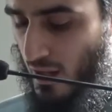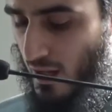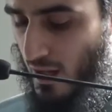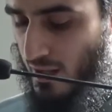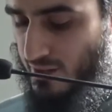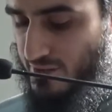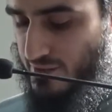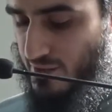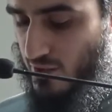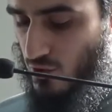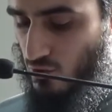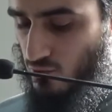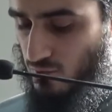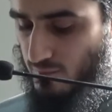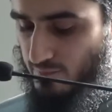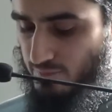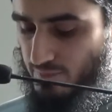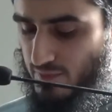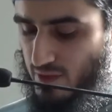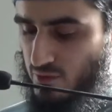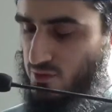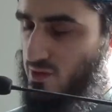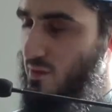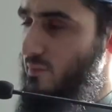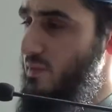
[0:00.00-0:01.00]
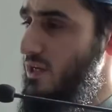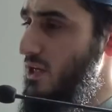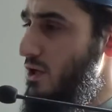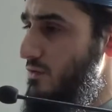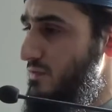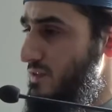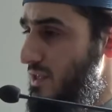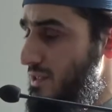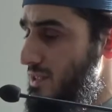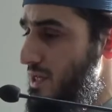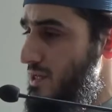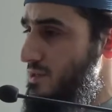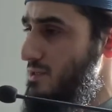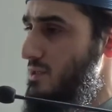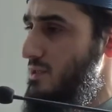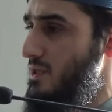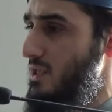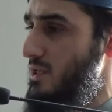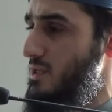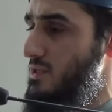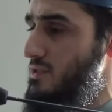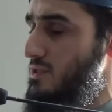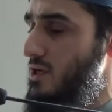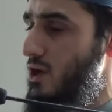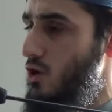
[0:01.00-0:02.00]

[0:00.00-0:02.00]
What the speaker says: And so it was the middle of the desert, it is